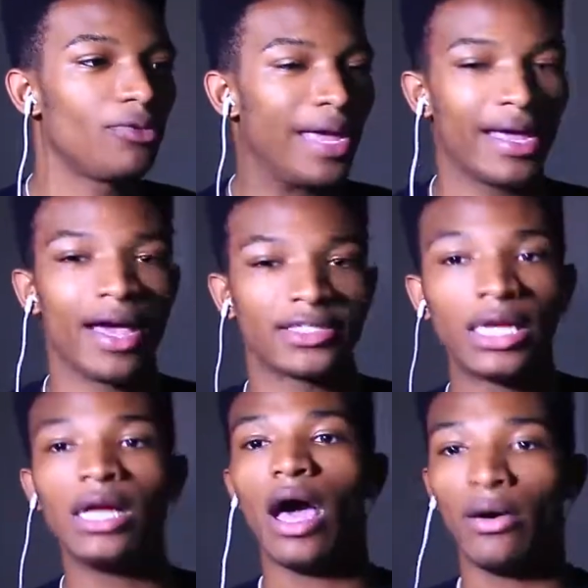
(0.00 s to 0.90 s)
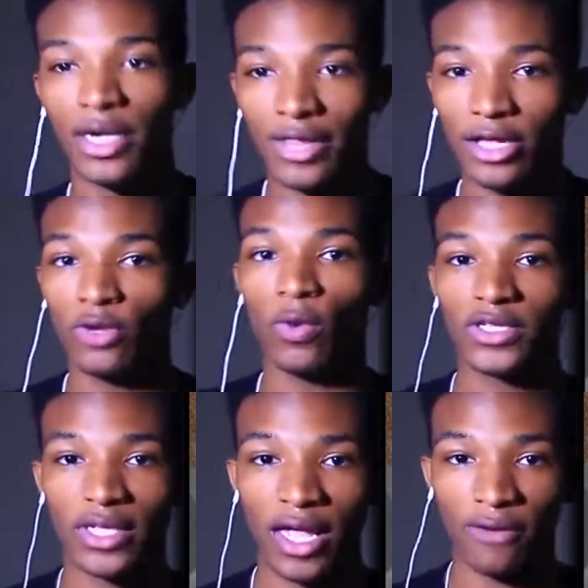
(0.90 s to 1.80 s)
Either way, guys, I want to thank you
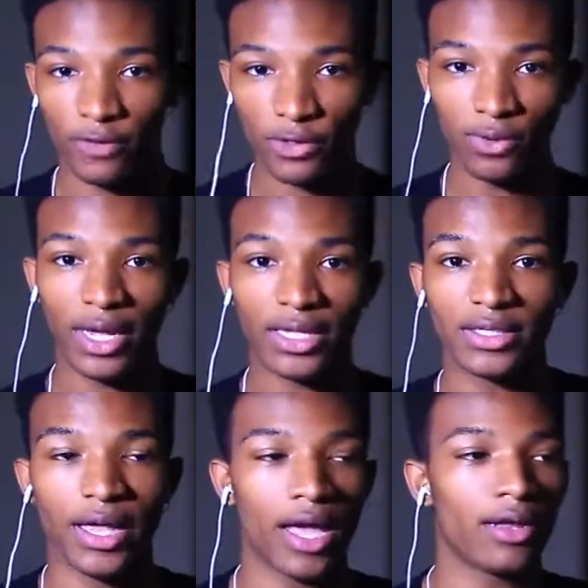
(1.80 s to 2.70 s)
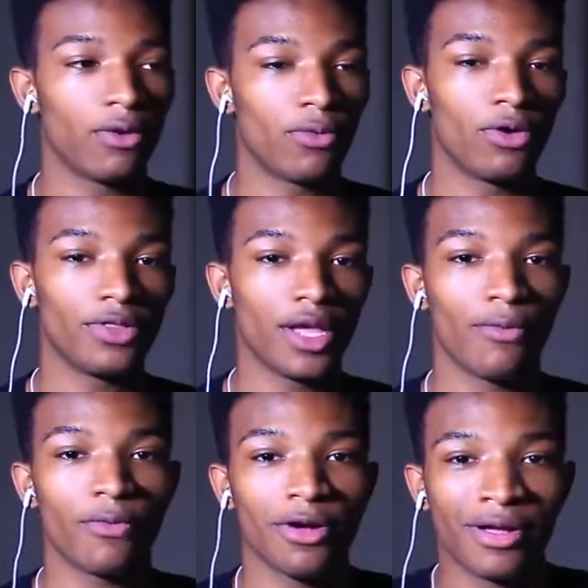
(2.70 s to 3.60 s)
once again for tuning in to the Etika World
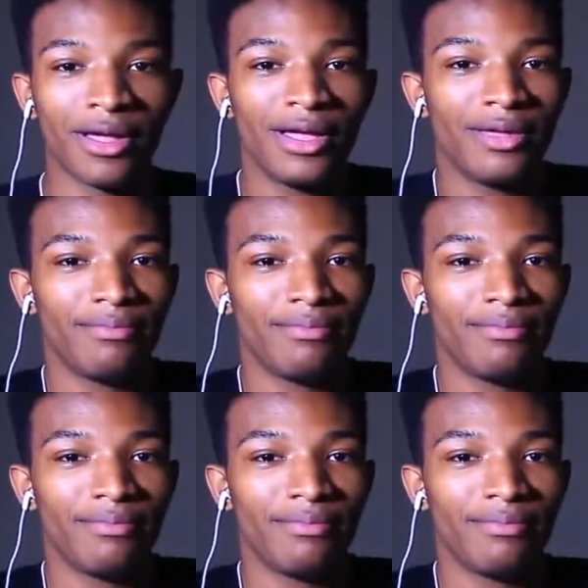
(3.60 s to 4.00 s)
Network